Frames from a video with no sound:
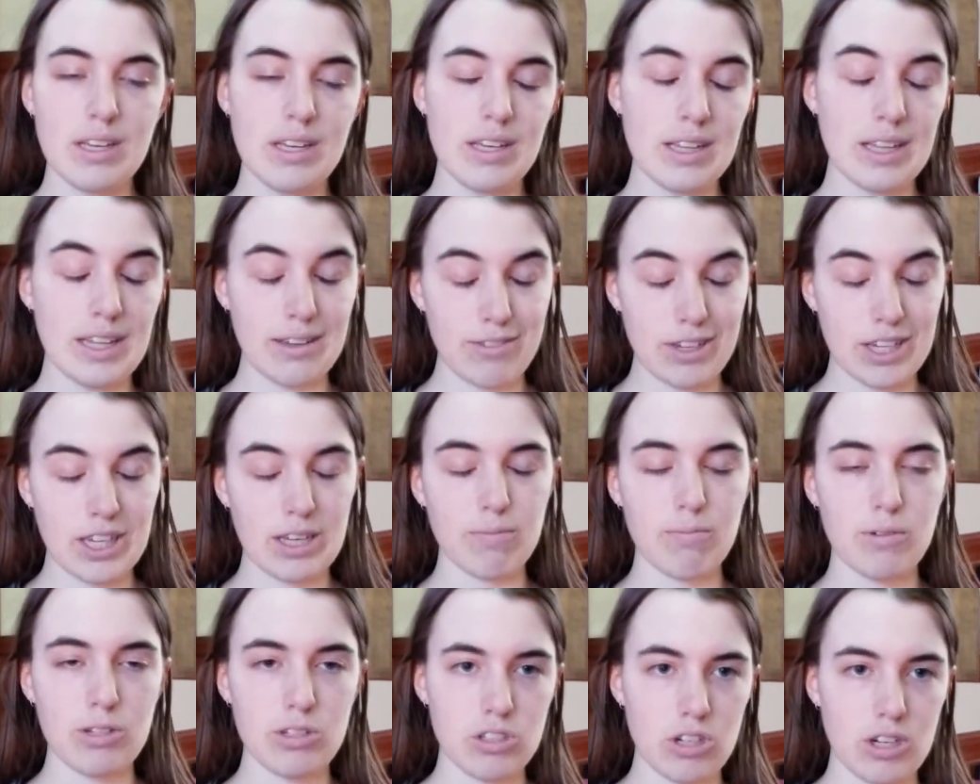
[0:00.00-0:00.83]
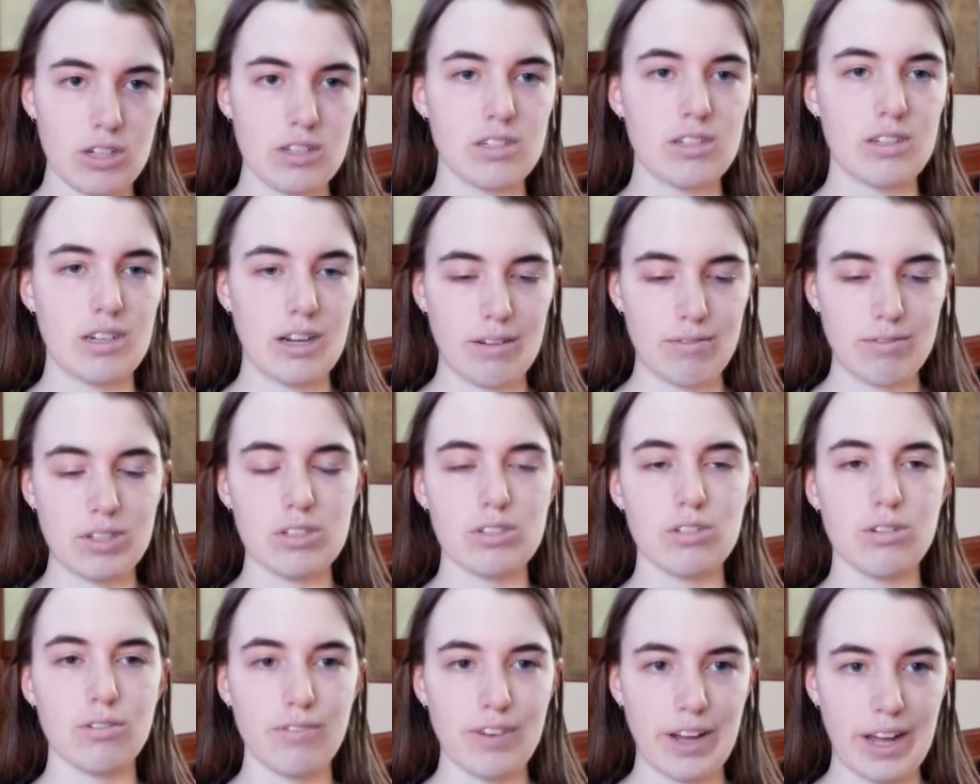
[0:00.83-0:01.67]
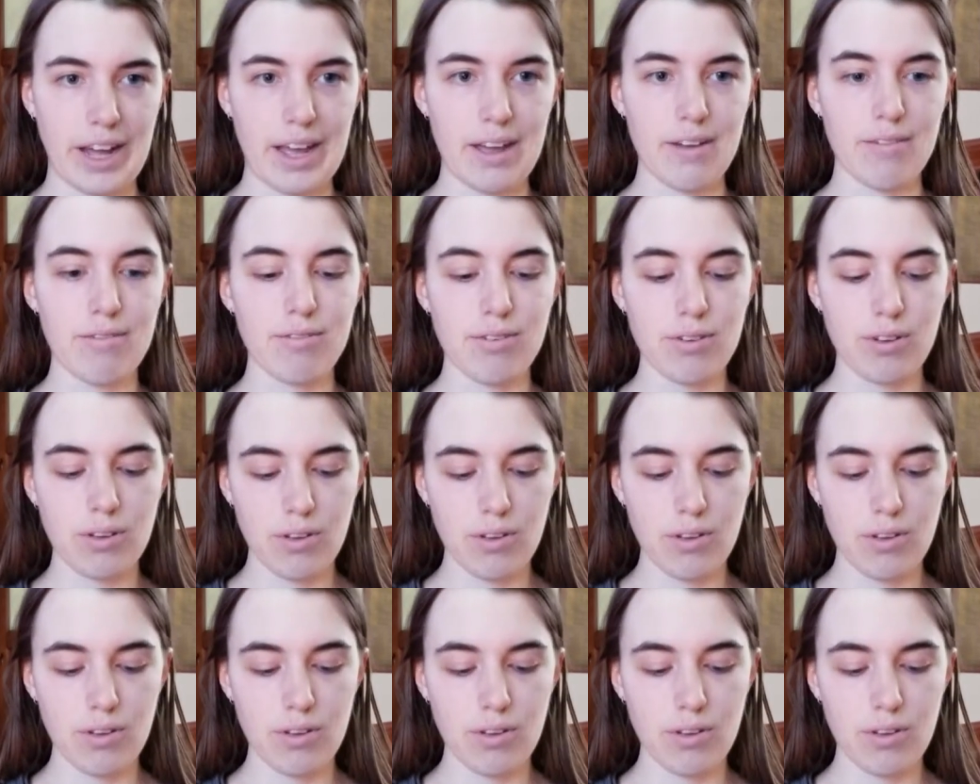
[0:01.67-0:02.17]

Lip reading: leaving him with just enough to survive.